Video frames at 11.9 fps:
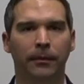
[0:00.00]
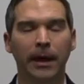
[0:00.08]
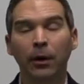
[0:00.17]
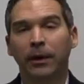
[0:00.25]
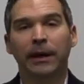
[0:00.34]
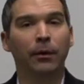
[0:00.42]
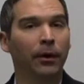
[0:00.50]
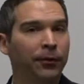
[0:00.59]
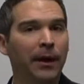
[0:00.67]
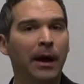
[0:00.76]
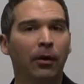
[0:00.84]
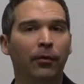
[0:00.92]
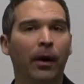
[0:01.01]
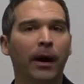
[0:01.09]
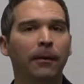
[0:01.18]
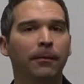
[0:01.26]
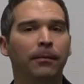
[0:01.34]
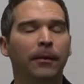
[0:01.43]
It'll heal itself,
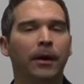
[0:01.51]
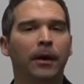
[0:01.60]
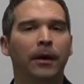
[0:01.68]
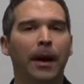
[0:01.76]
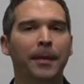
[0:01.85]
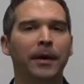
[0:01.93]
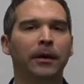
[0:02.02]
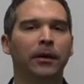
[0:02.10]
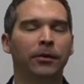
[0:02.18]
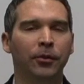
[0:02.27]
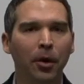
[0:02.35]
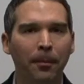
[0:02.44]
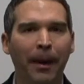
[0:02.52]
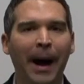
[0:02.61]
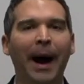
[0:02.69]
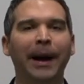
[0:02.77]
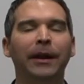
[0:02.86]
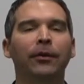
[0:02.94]
right? I mean, your
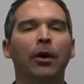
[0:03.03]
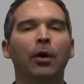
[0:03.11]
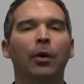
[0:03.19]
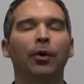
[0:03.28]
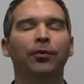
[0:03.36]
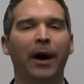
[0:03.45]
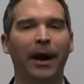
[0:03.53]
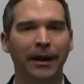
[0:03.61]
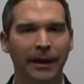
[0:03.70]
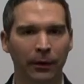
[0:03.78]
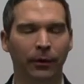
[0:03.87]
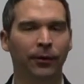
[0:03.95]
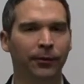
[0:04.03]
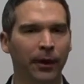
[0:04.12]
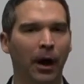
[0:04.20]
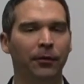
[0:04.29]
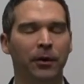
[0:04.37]
body knows how to heal itself.